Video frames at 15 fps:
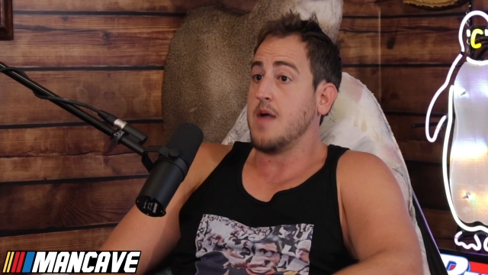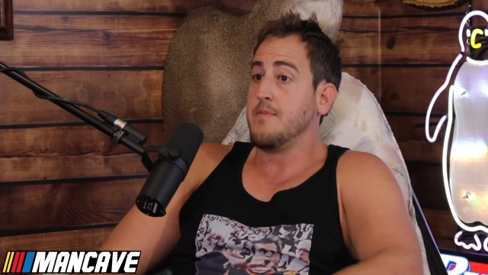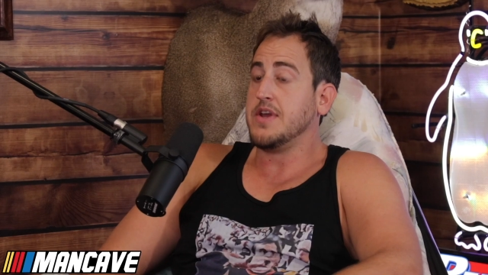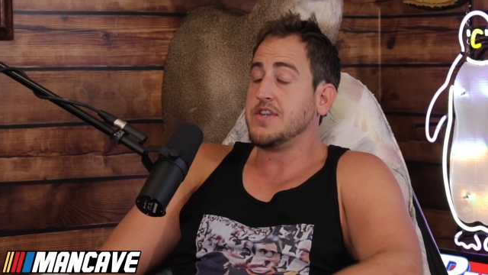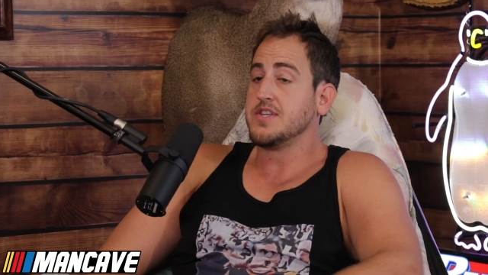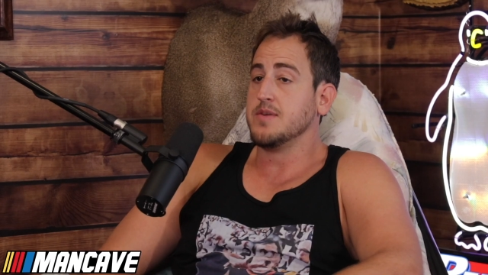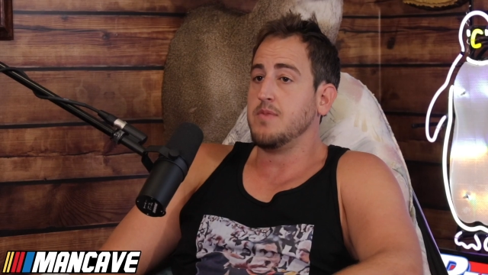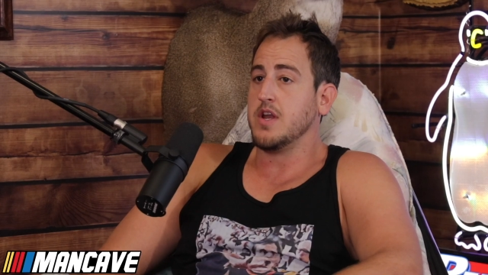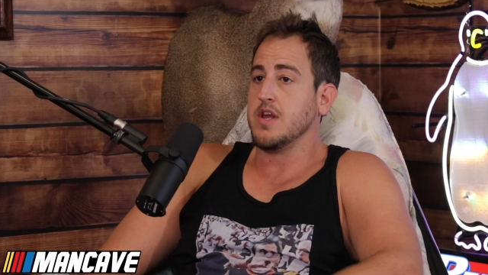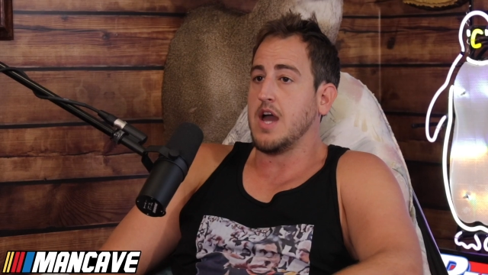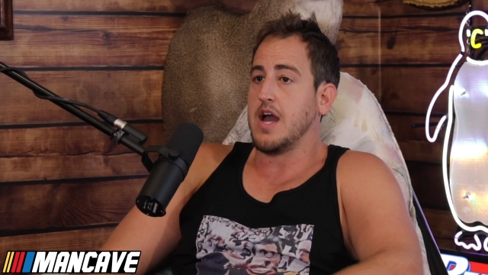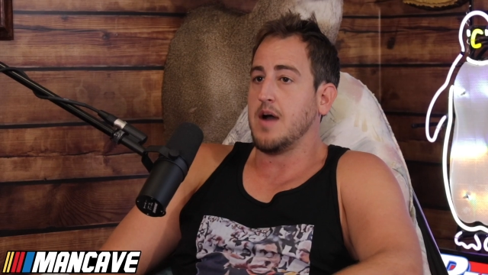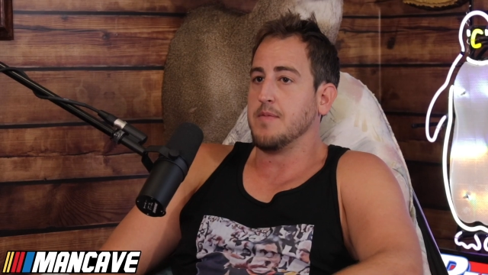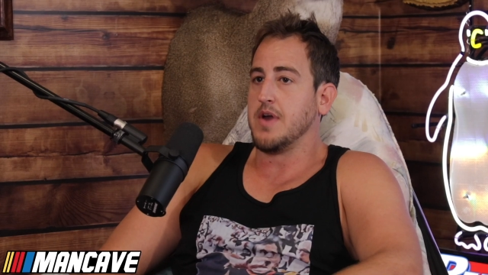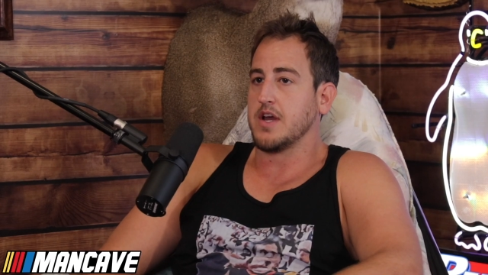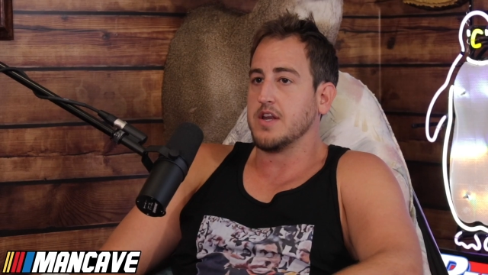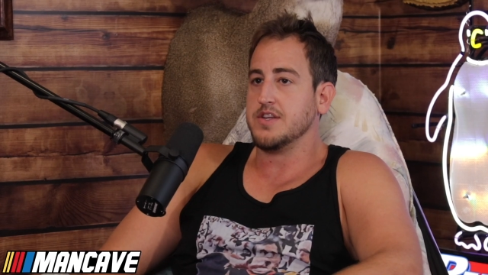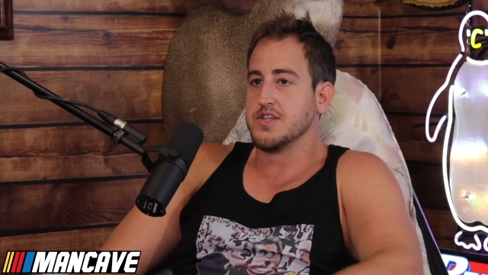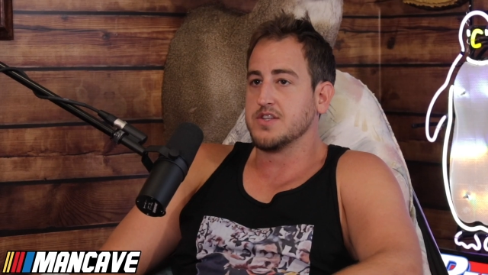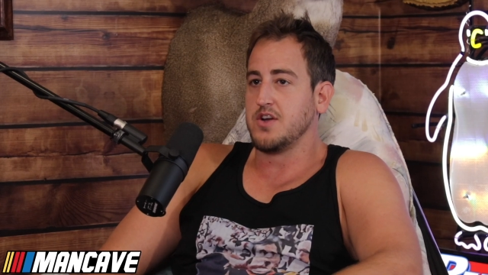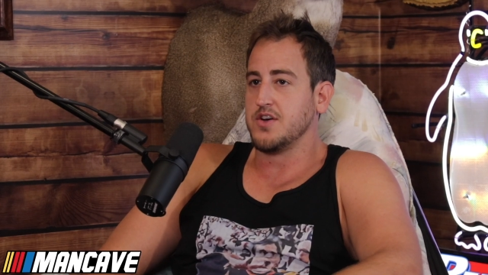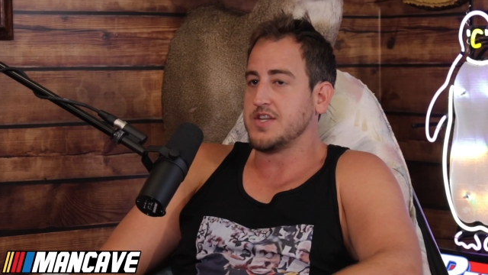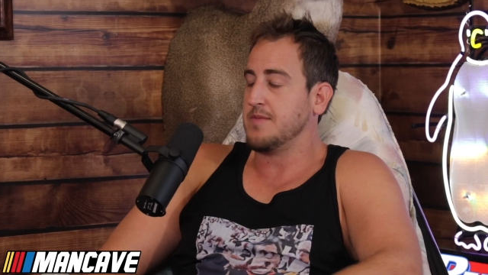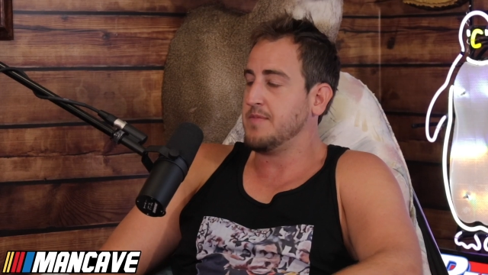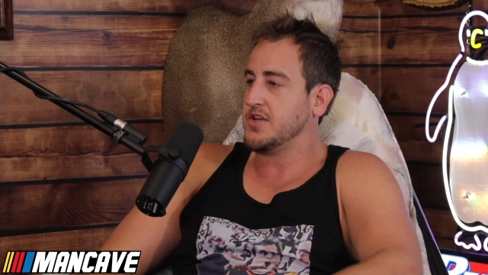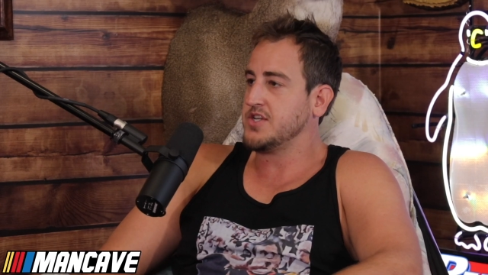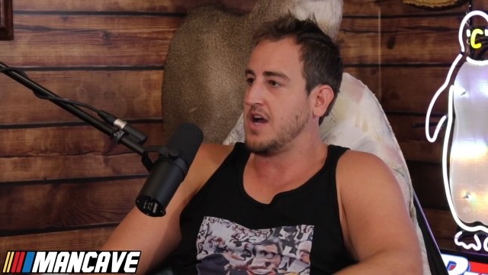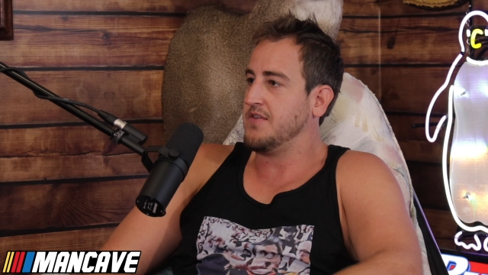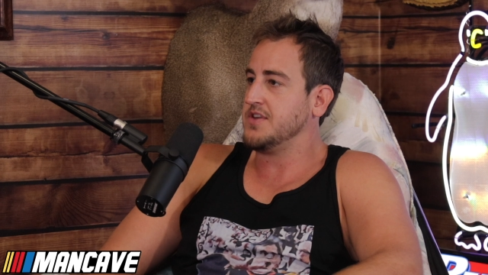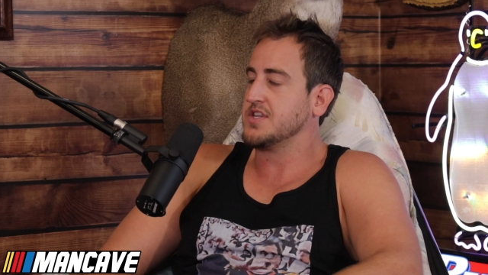I made some money. I, am not going to disclose how
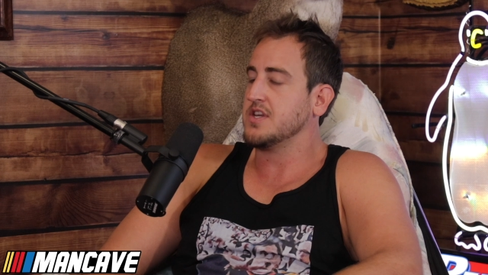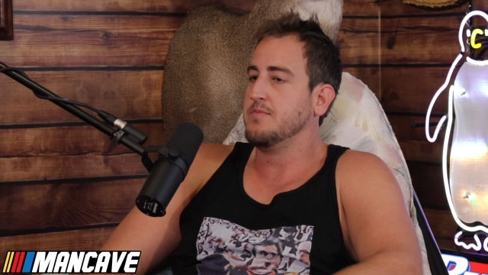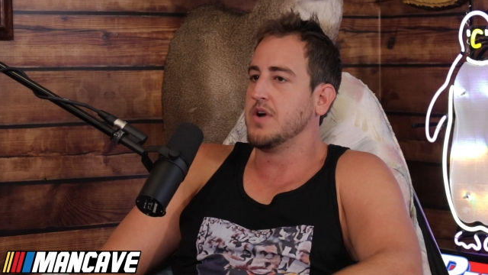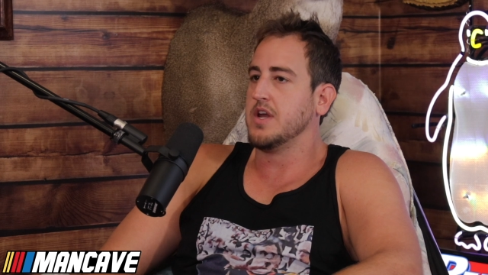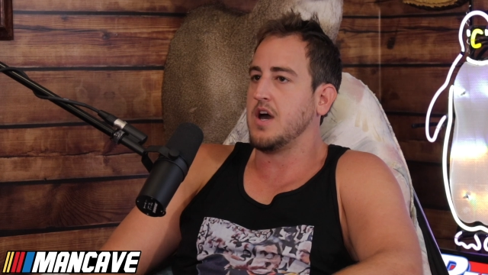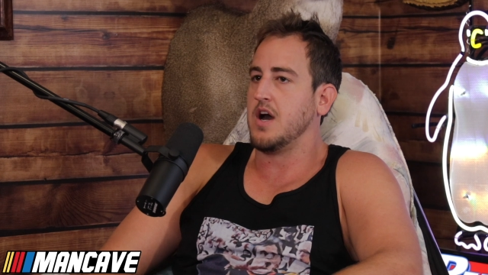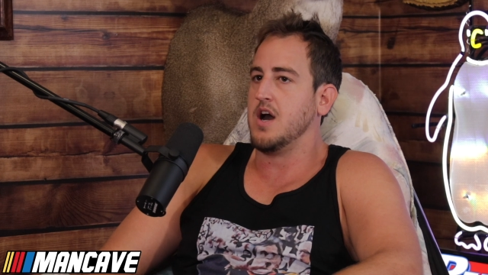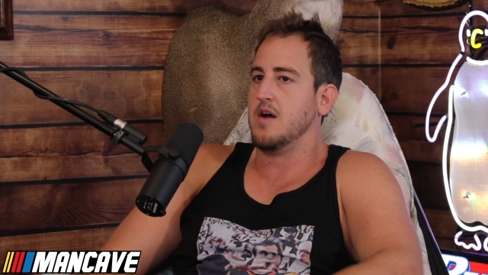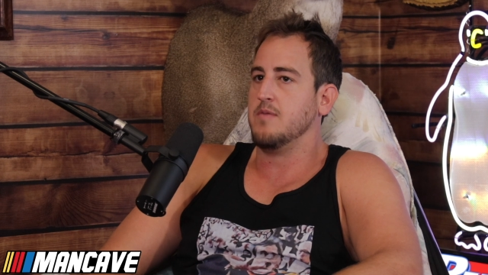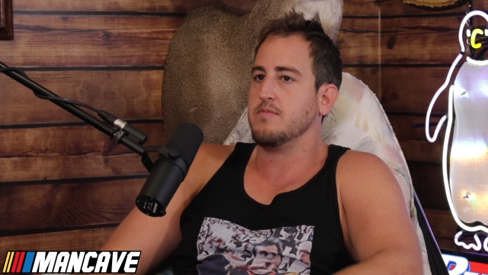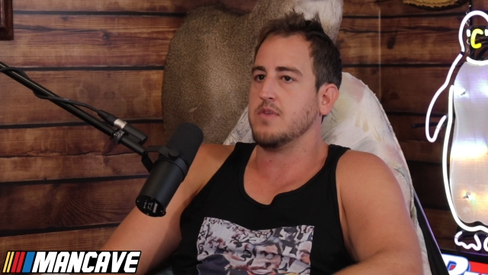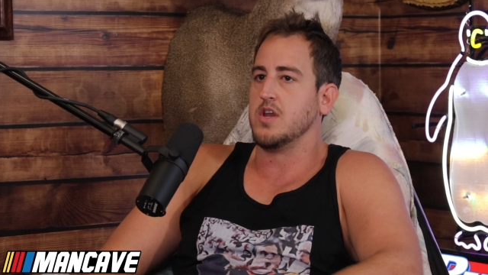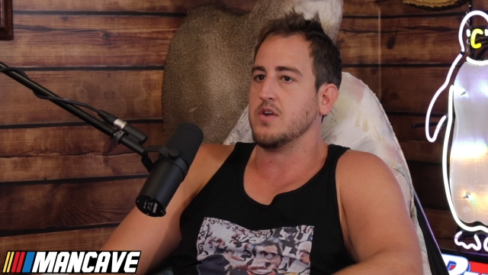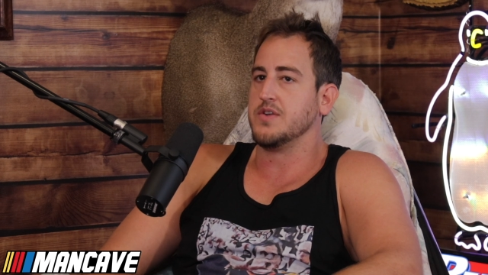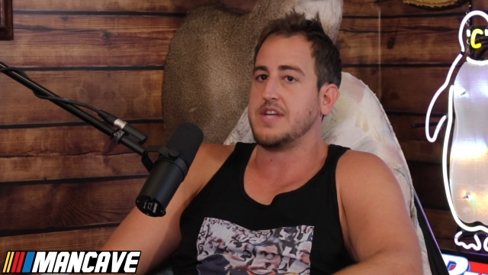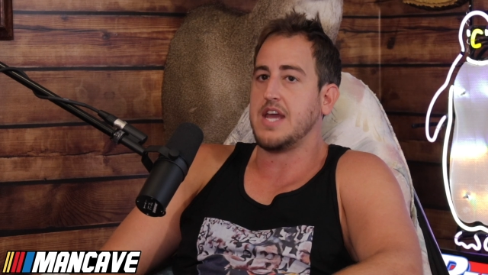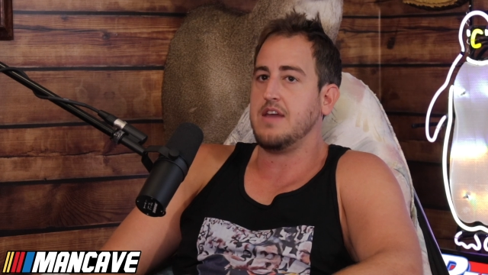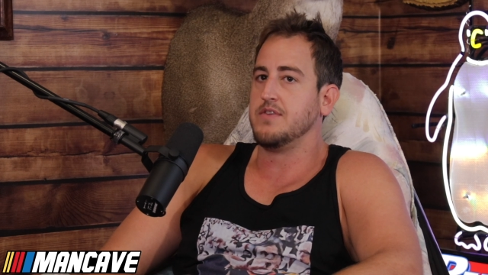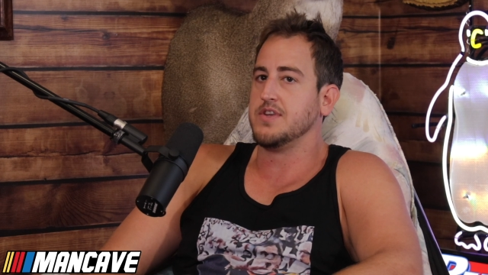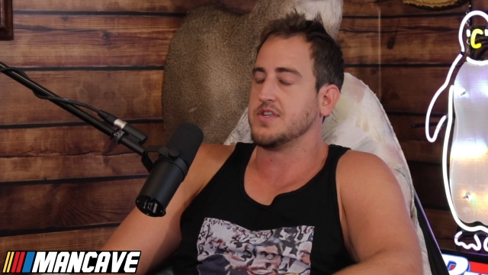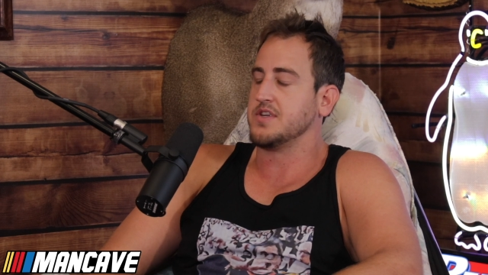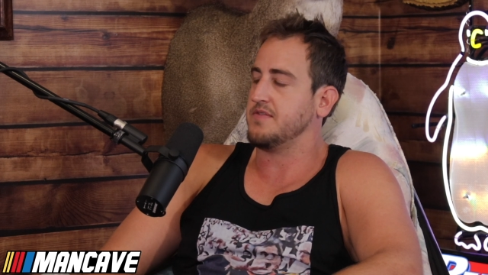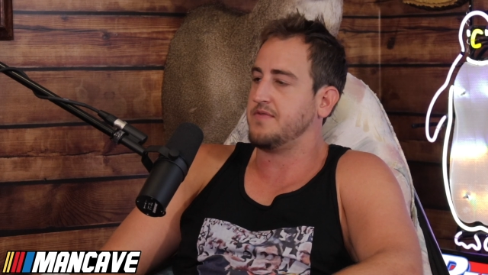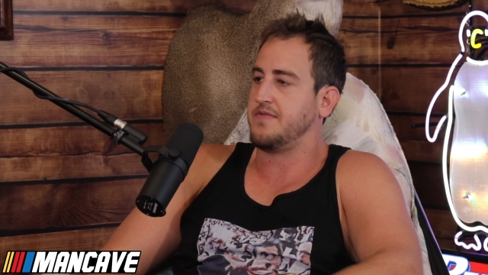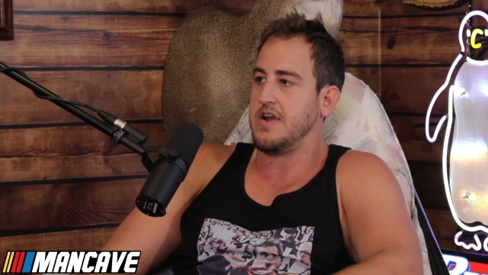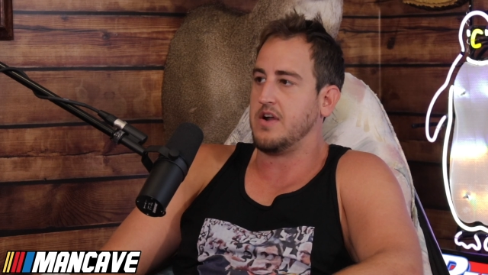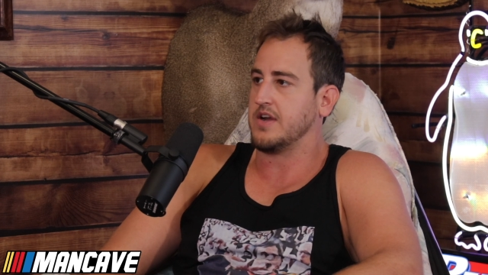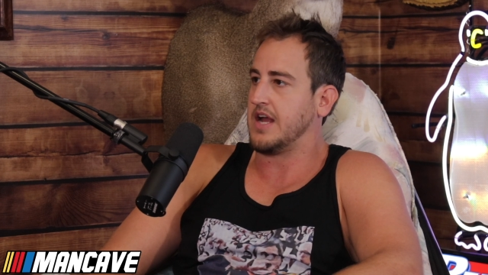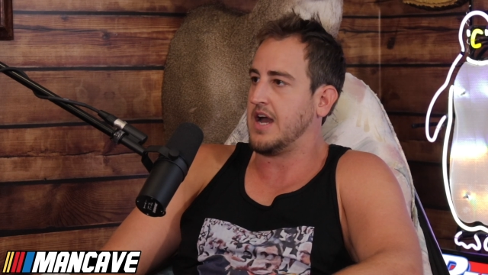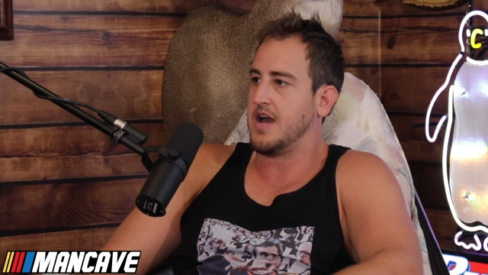much, obviously, but um, you know, Dave is a
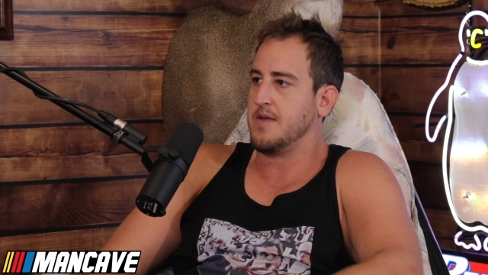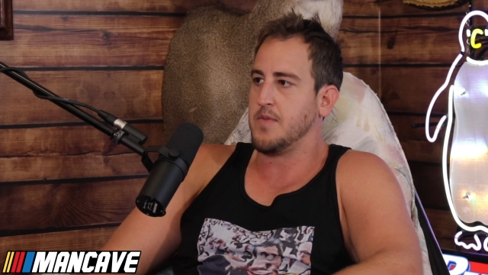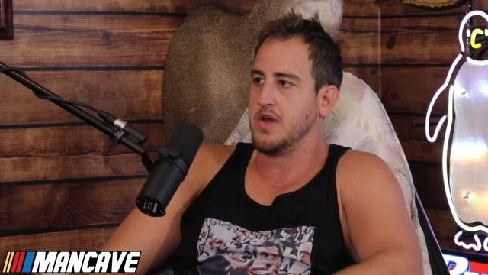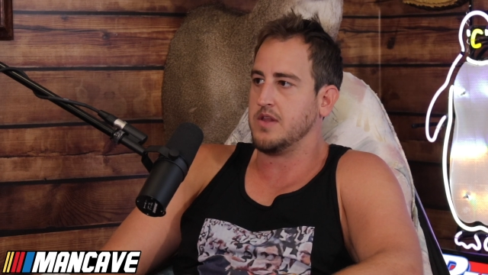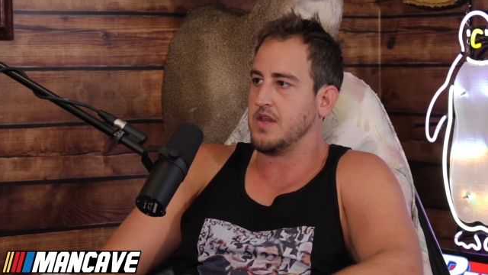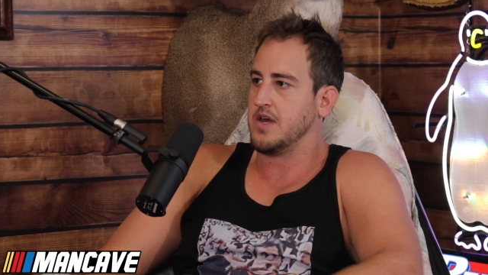fair guy, man.